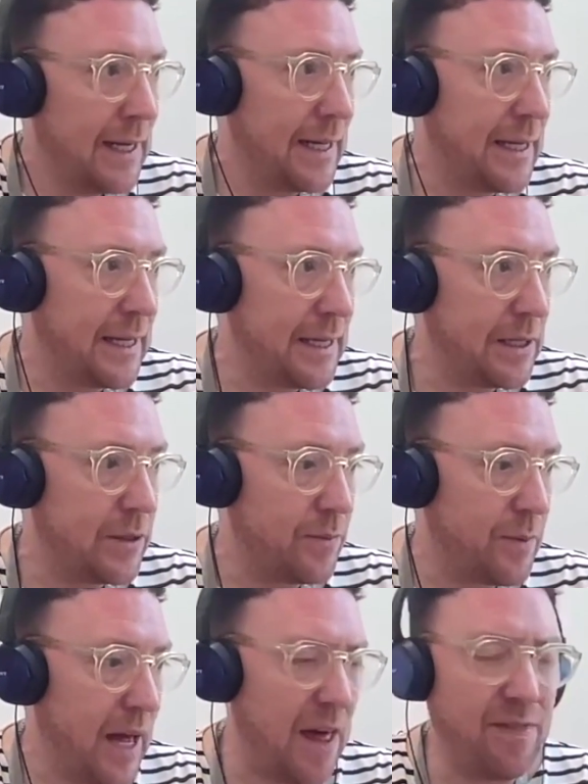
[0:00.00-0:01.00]

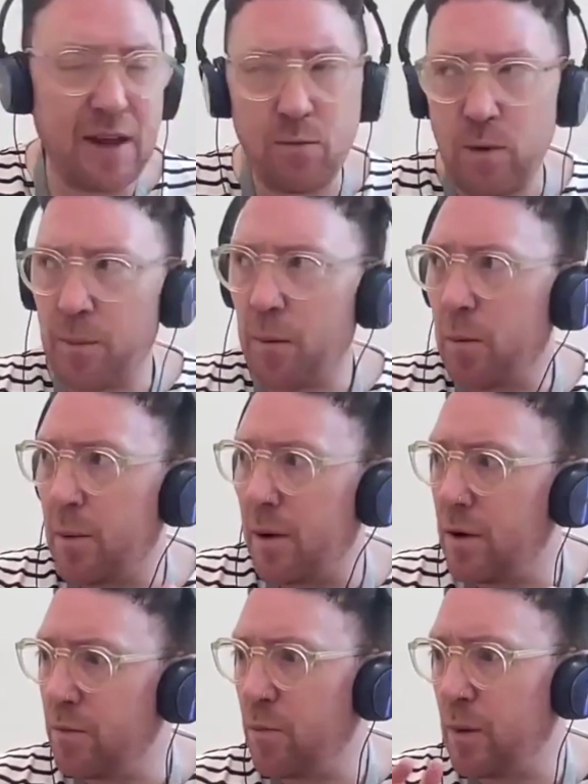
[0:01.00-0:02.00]
And then
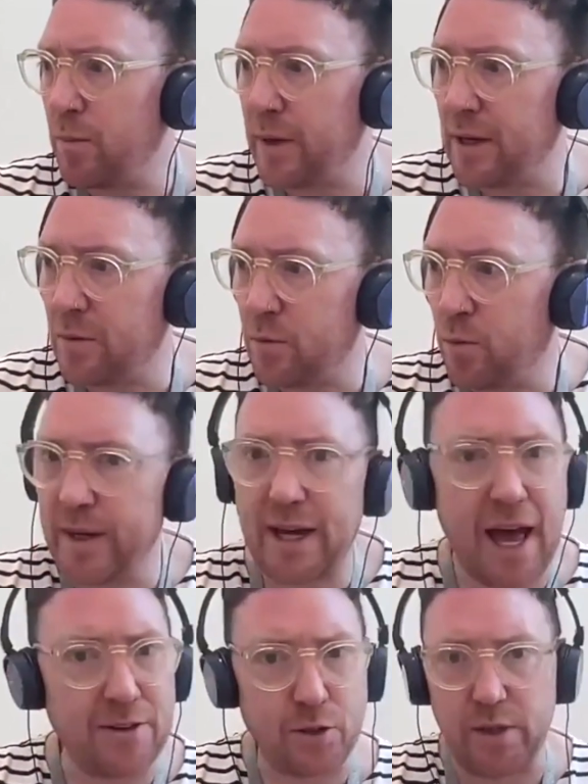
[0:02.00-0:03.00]
when we
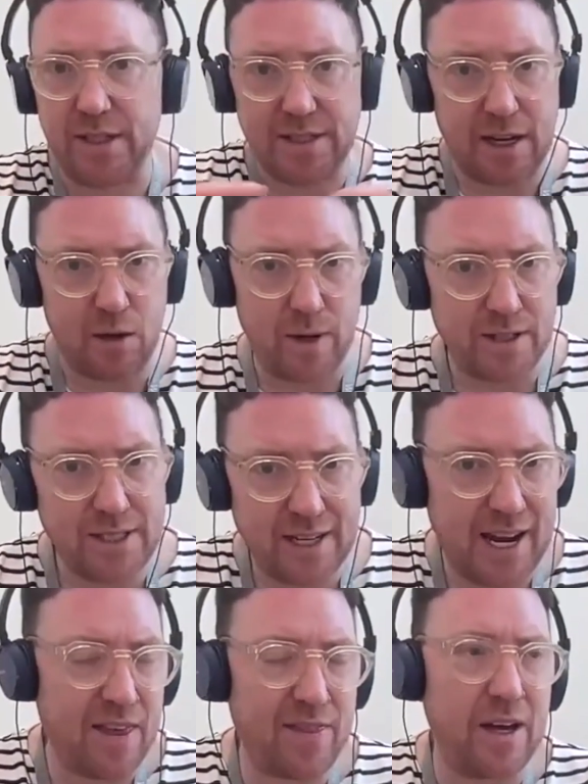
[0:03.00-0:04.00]
had all these artworks
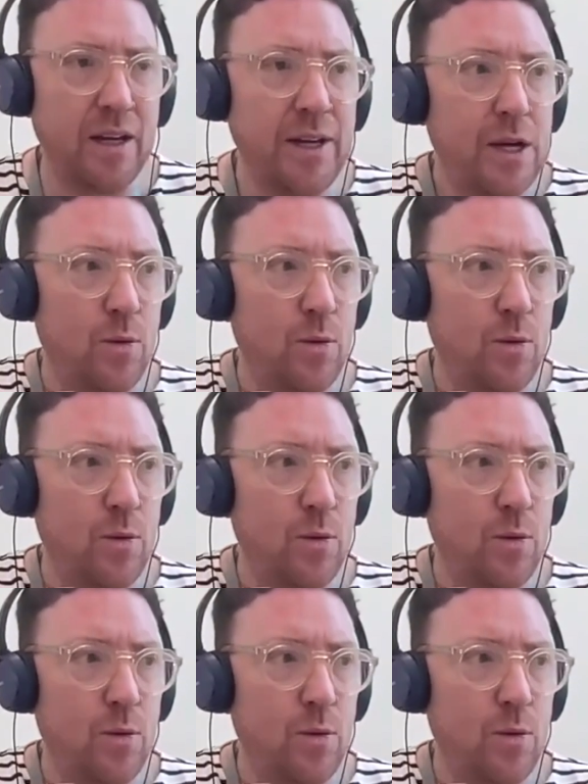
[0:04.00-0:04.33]
together,